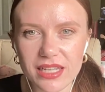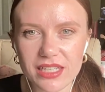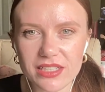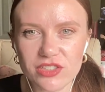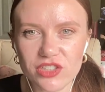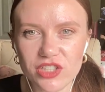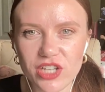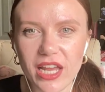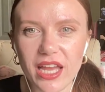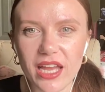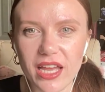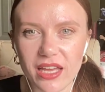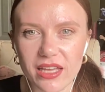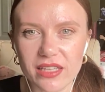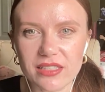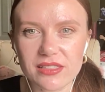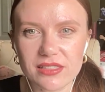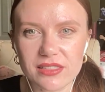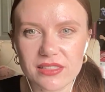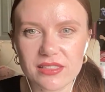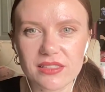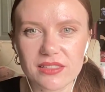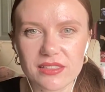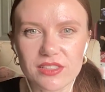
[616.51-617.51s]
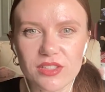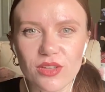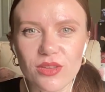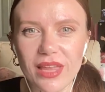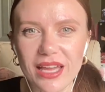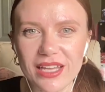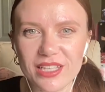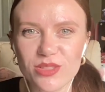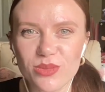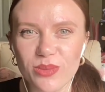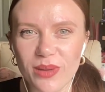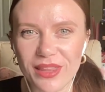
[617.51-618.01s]
Jess, so
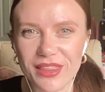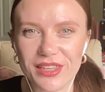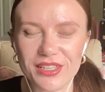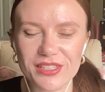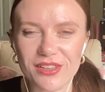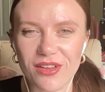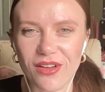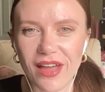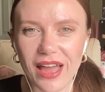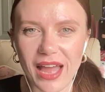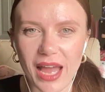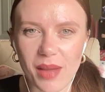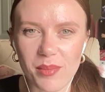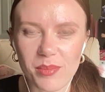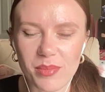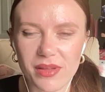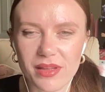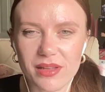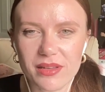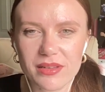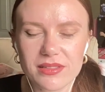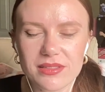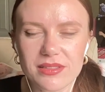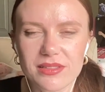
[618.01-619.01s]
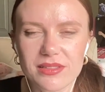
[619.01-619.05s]
that's why this all happened.